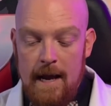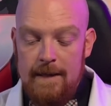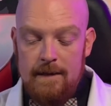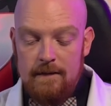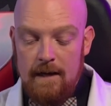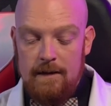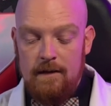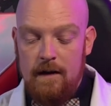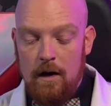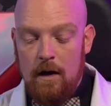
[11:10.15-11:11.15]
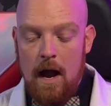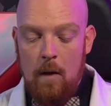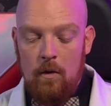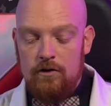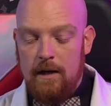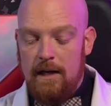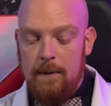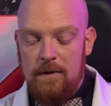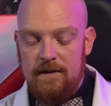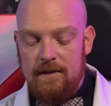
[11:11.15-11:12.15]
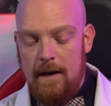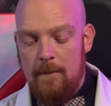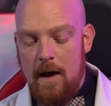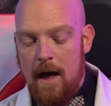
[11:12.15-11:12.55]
In this case here, I wanna to try to keep it the same.